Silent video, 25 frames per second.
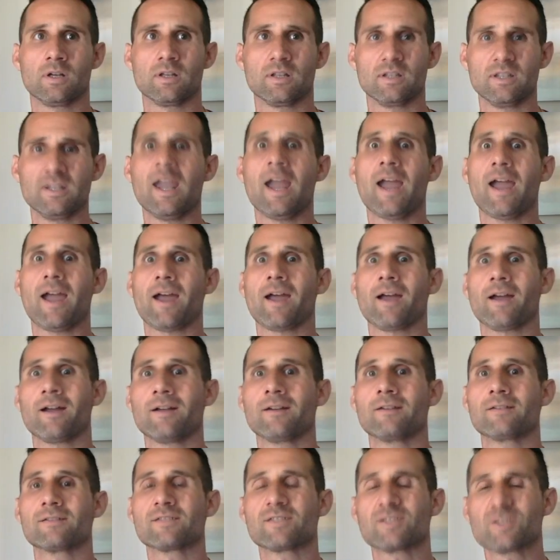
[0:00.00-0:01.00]
Yeah,
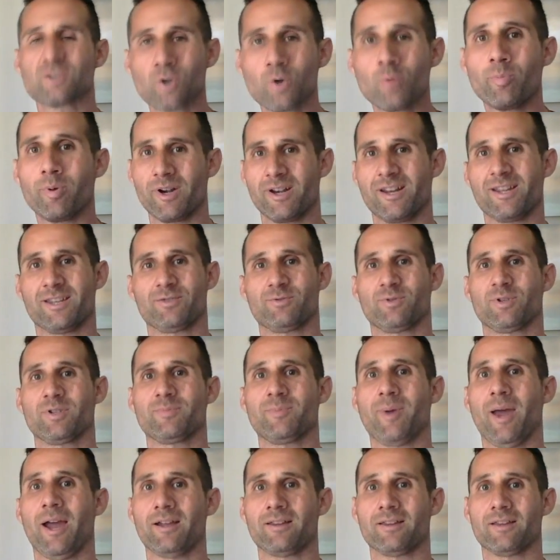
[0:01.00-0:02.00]
super
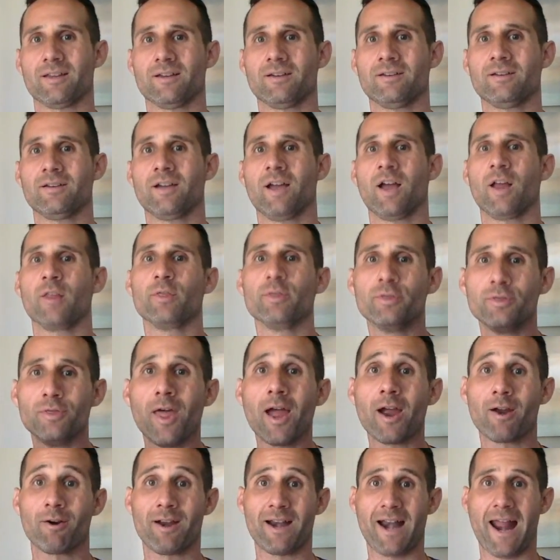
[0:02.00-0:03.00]
disrespected.
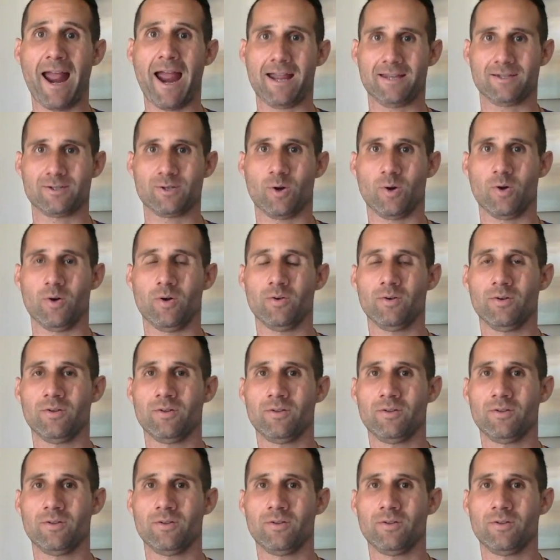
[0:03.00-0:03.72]
They're an asshole.